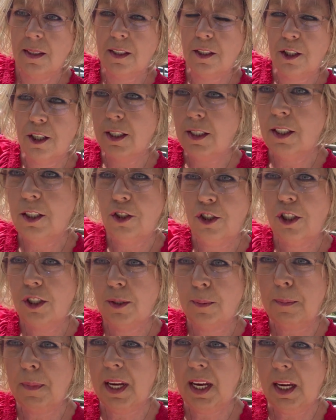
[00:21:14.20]
Or is it
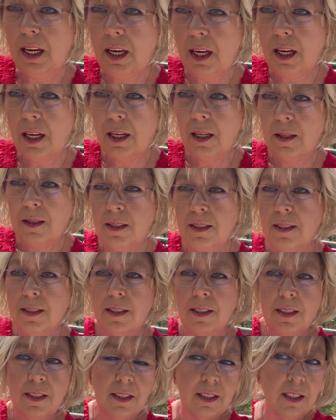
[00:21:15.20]
just me
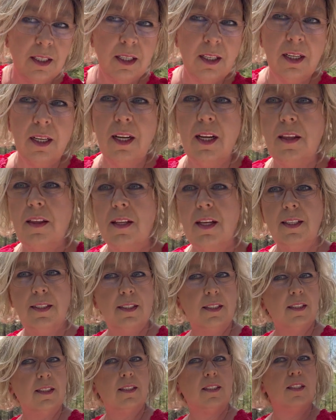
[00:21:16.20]
that
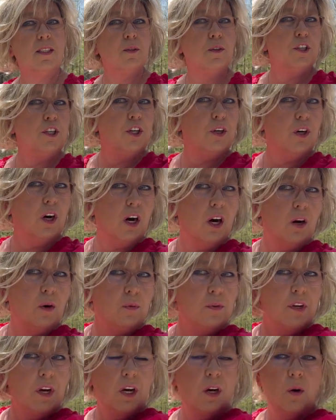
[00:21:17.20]
thinks it's so cute? Oh
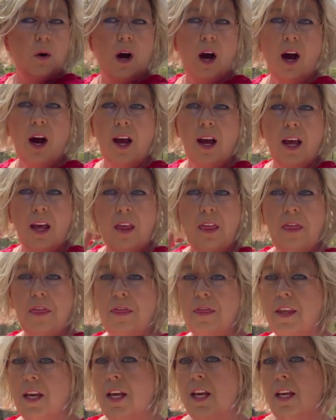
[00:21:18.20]
no, I
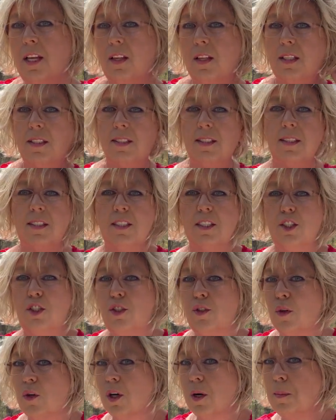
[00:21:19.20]
think this is
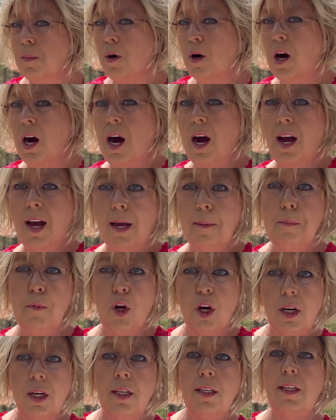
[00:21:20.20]
adorable. I'm
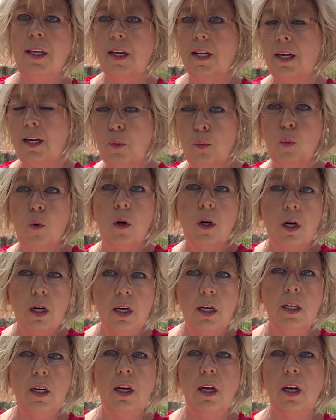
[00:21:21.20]
gonna need
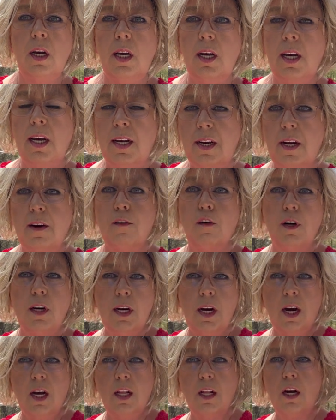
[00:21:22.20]
one in every
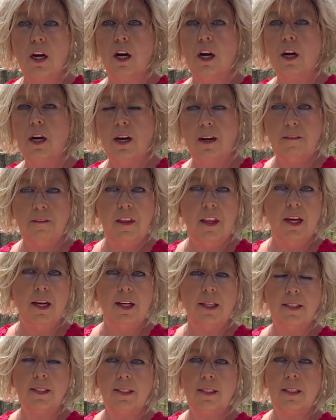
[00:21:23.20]
color of
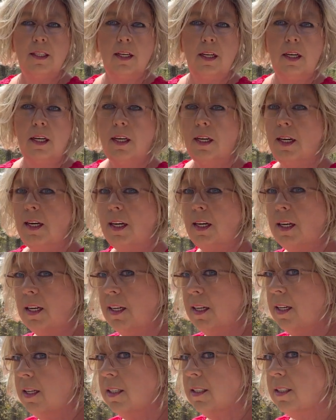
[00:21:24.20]
this. It
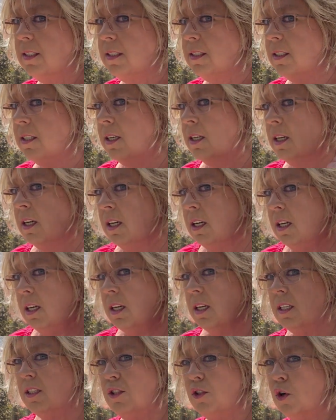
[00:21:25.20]
is
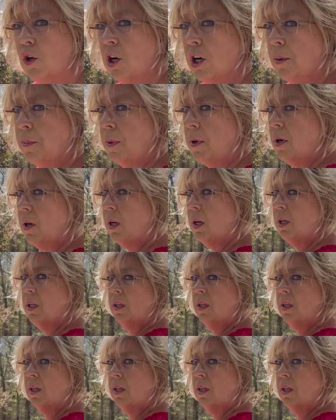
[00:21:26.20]
adorable.